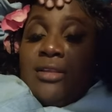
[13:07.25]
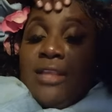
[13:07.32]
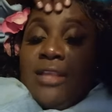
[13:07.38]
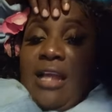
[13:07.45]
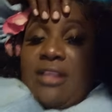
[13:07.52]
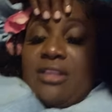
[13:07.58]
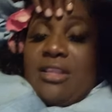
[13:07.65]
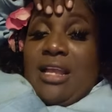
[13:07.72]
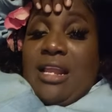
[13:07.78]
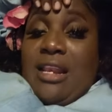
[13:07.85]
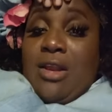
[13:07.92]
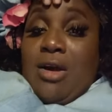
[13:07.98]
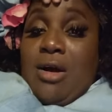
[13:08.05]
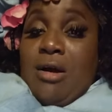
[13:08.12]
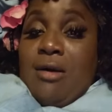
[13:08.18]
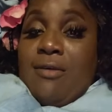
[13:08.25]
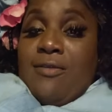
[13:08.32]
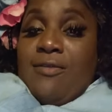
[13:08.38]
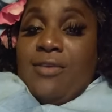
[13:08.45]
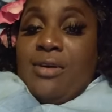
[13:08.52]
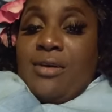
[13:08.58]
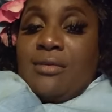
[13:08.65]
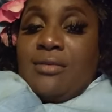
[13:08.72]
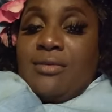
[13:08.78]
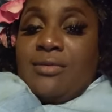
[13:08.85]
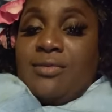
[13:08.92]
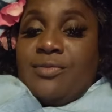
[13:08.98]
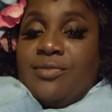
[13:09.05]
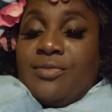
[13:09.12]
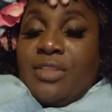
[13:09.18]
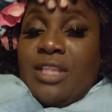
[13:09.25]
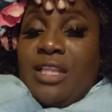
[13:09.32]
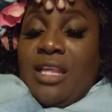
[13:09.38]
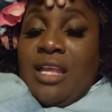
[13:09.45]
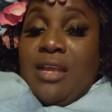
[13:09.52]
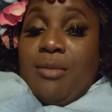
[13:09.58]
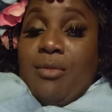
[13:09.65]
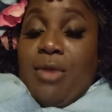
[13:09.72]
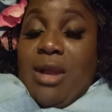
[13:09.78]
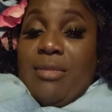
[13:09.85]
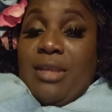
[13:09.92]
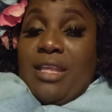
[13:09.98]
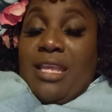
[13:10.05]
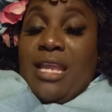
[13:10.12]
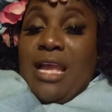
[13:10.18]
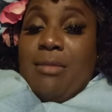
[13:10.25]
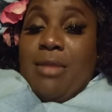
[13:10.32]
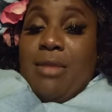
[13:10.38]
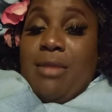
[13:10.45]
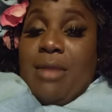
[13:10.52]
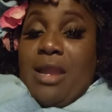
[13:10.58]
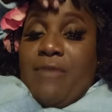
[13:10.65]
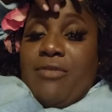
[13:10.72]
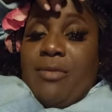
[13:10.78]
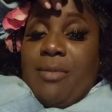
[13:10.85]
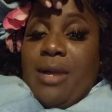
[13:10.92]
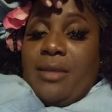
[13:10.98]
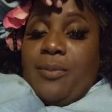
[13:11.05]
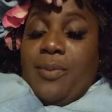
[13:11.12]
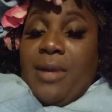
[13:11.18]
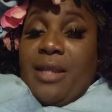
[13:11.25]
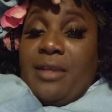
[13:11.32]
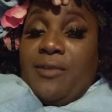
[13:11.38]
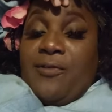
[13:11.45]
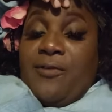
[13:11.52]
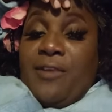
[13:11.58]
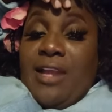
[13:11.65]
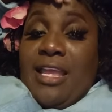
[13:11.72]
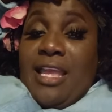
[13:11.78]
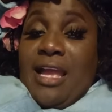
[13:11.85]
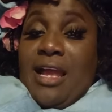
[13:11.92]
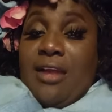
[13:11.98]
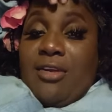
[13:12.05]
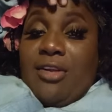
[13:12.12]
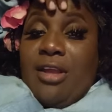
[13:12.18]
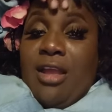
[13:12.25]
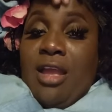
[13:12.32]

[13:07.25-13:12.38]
Dr. Love, why me can't remember everybody on the flyer.